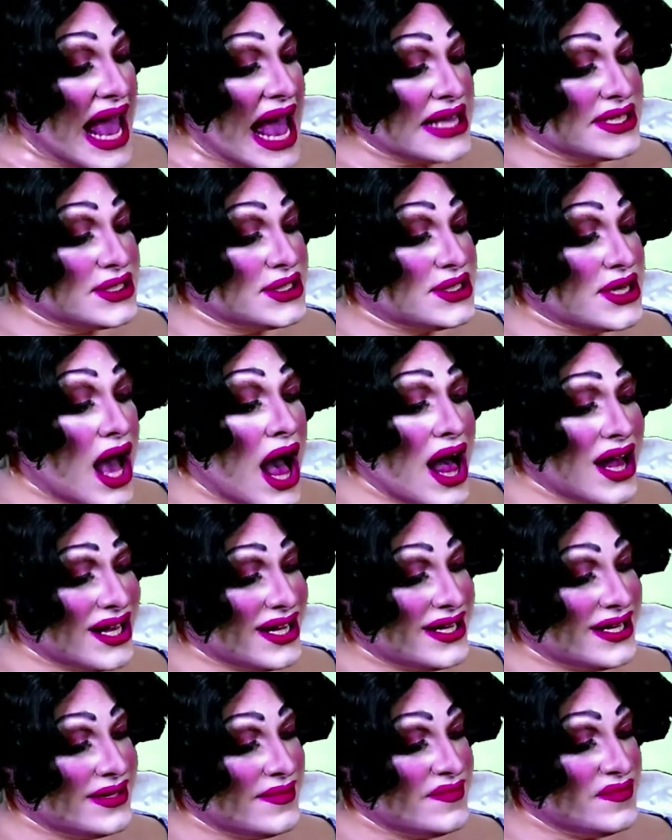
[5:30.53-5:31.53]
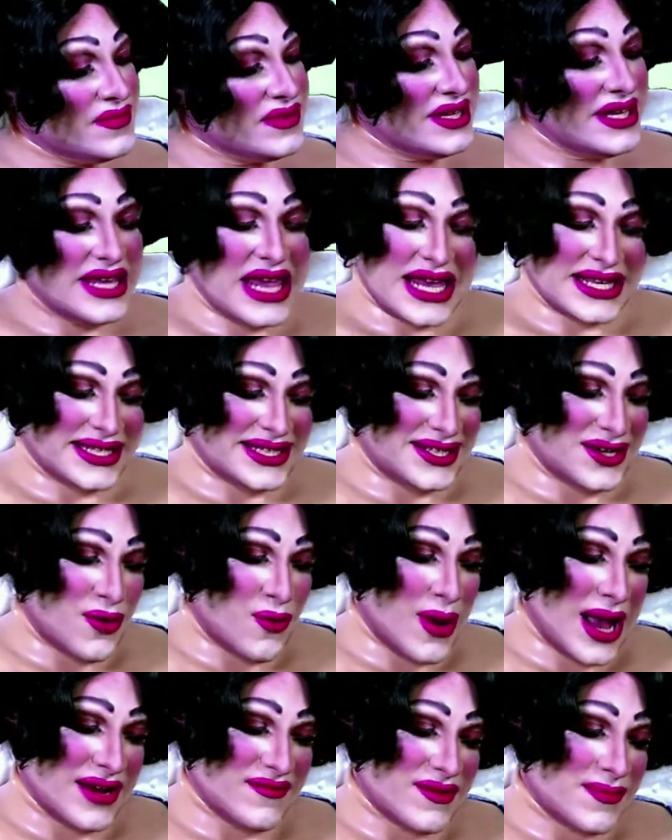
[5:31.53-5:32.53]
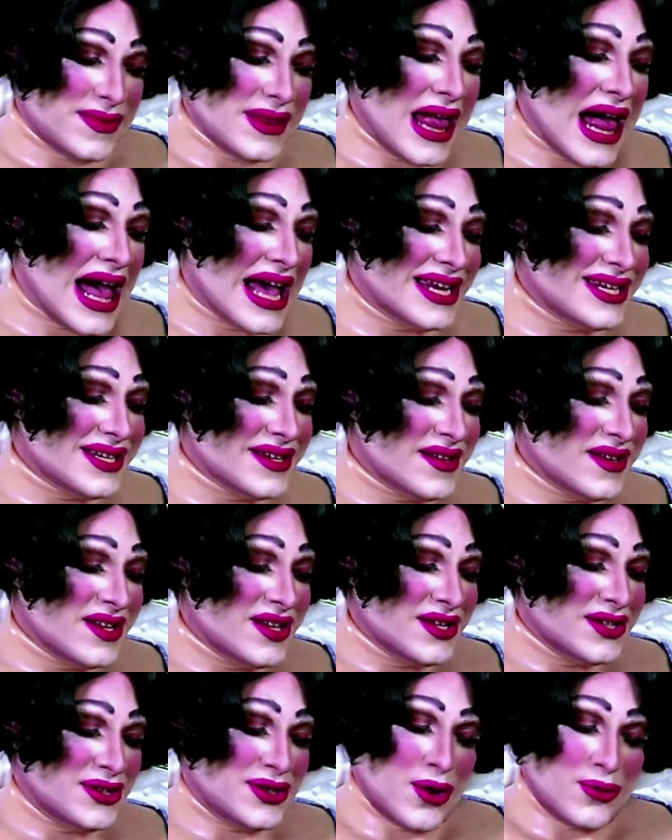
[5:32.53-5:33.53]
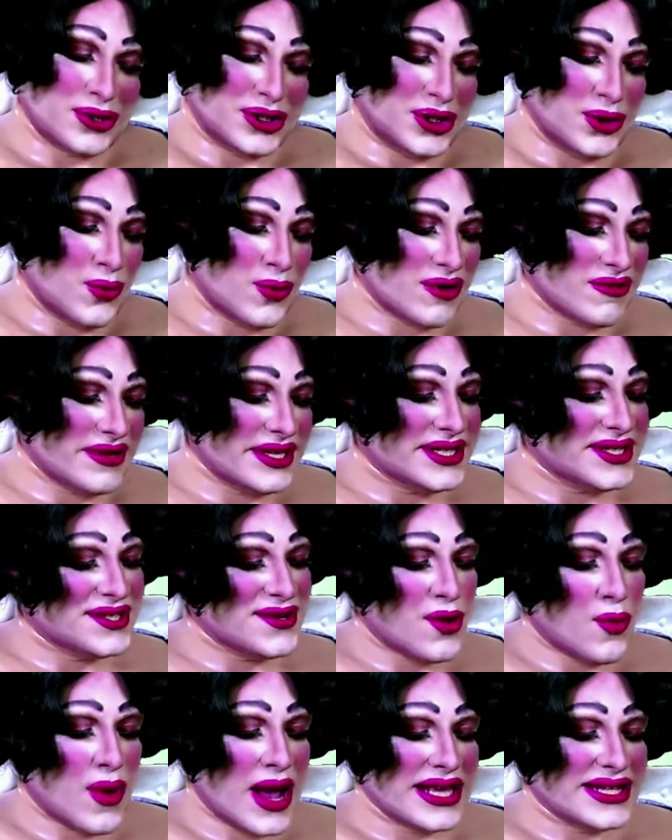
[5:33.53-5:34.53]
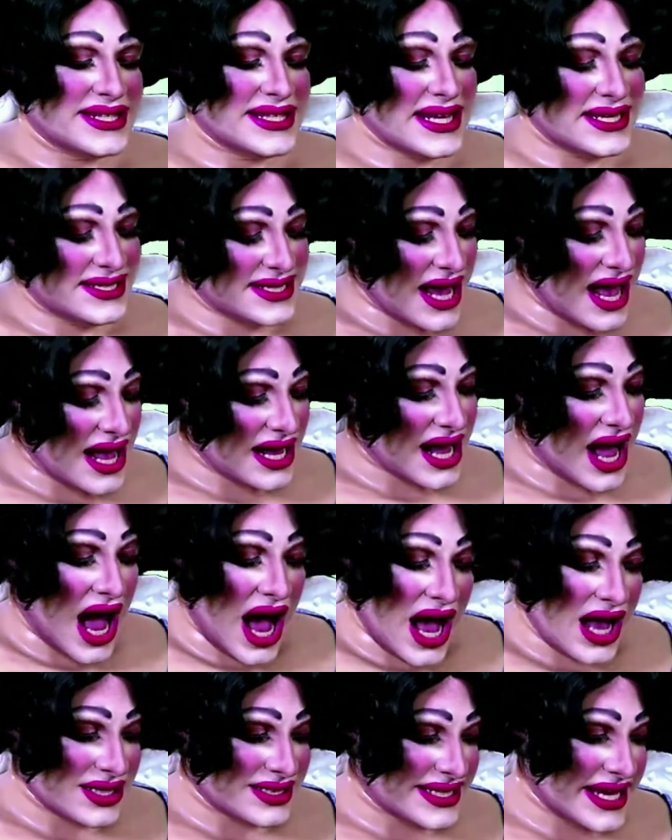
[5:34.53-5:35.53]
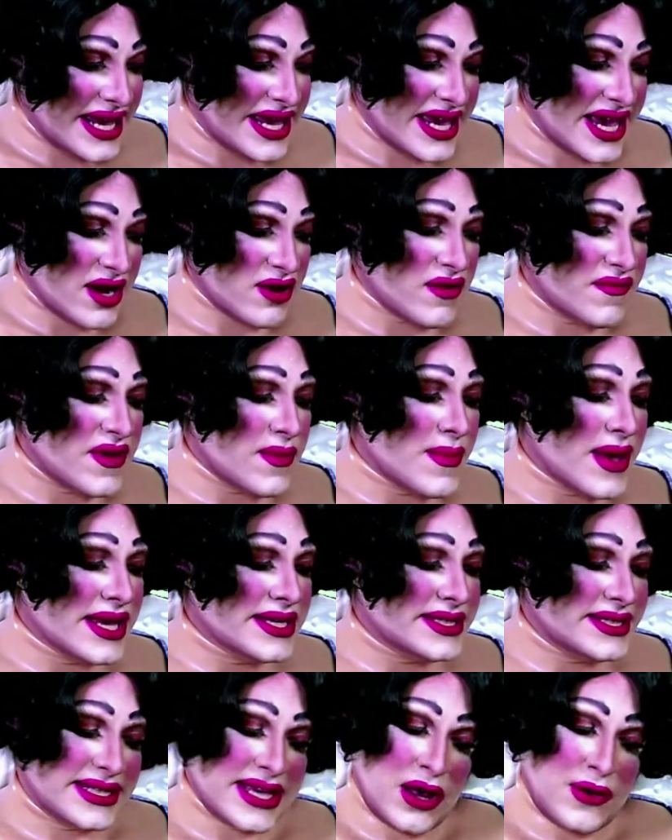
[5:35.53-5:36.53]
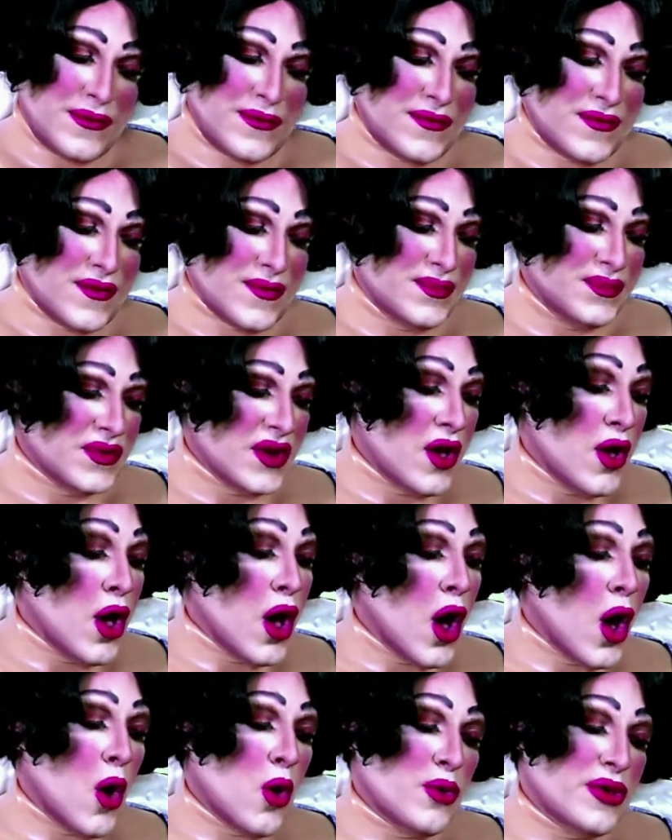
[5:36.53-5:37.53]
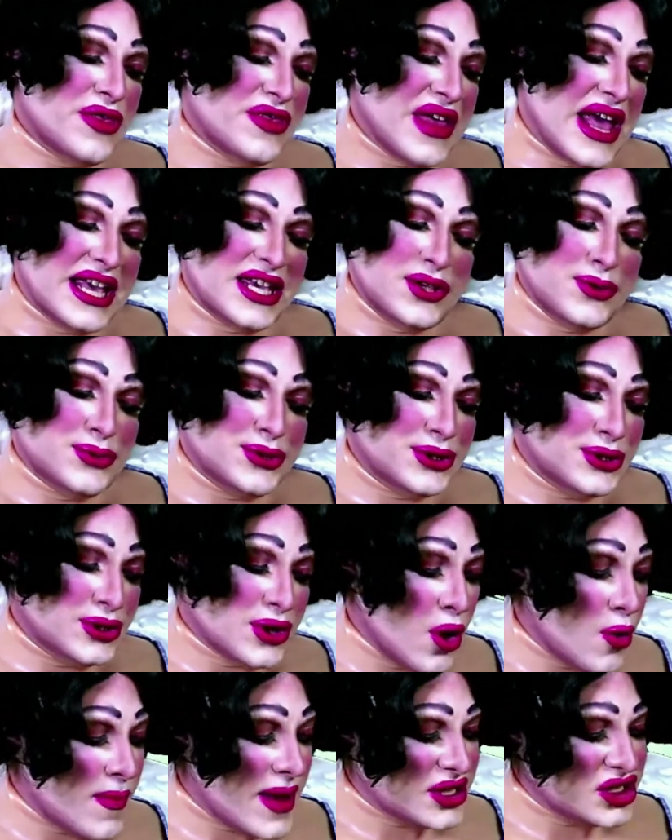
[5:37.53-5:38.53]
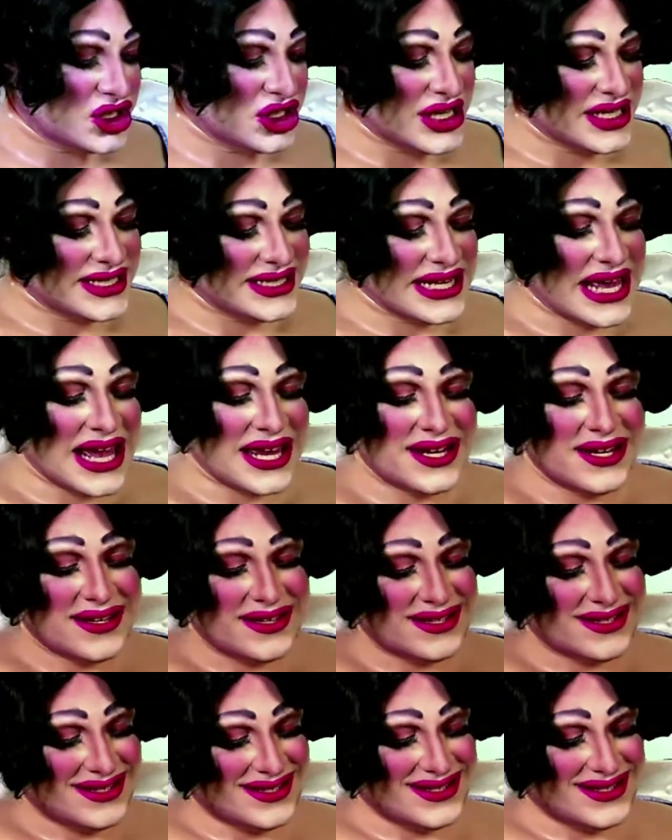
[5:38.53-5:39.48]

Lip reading: asked Doc. "Yes," Snow White replied. "Don't you worry, Snow White," said Doc. "I'll take care of it myself." "Oh, thank you so much," she said.